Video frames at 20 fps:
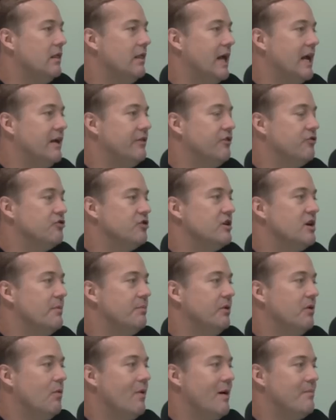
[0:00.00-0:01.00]
like there's a
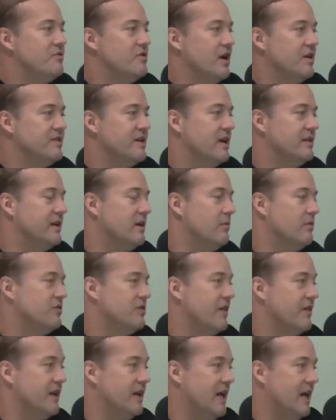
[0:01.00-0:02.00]
couple of websites out there, we'll
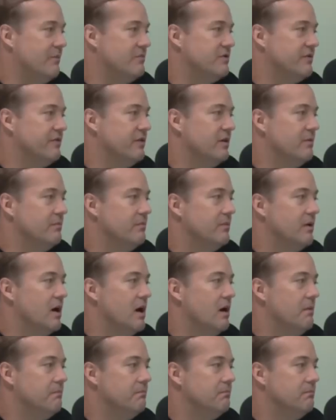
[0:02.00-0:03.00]
say the names of them,
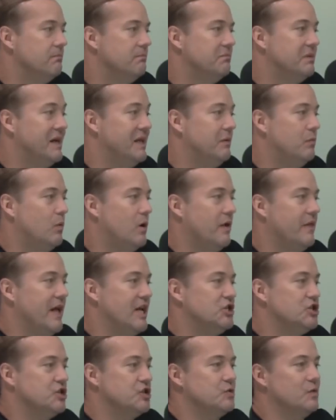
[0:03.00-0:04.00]
um, but where they
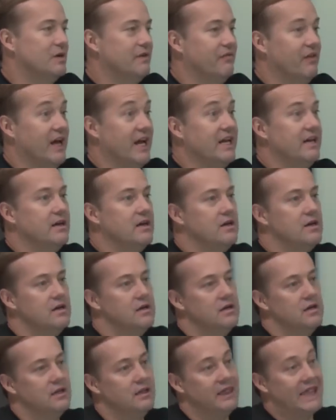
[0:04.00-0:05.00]
just sort of like,
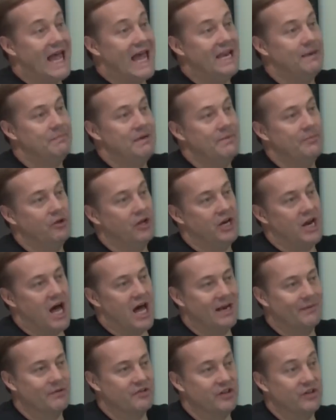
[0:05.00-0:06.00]
let people
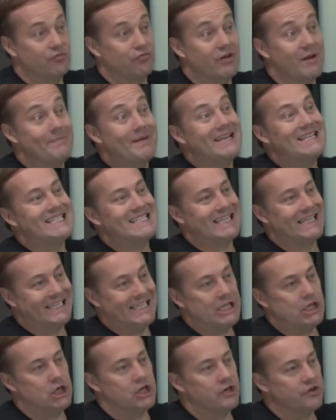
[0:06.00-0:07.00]
anonymously rip into the
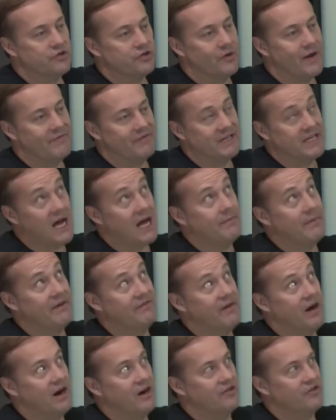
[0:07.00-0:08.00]
leaders. So every time I
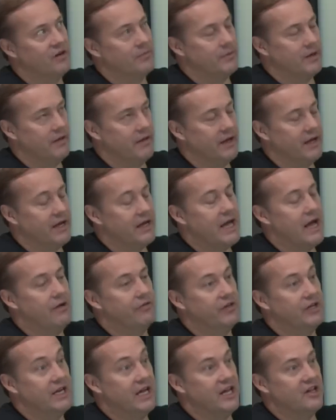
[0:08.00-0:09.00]
fire somebody, like I count
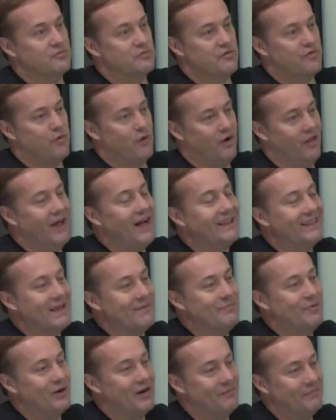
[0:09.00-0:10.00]
the days before like they
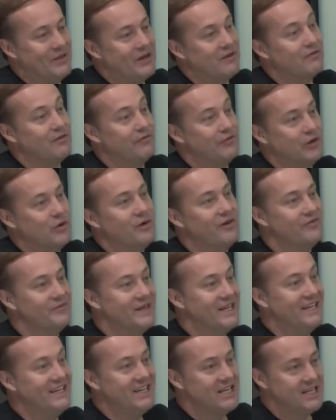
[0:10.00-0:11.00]
put up their review of
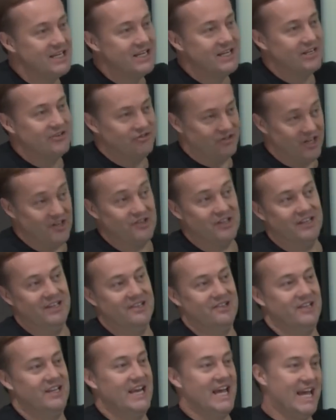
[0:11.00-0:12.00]
me. Jason
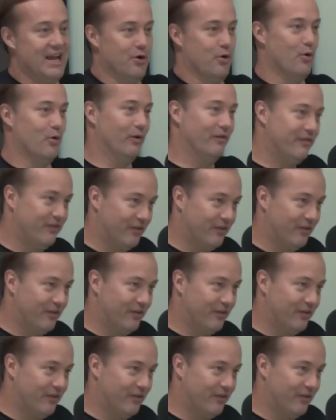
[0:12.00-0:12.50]
is an a-hole.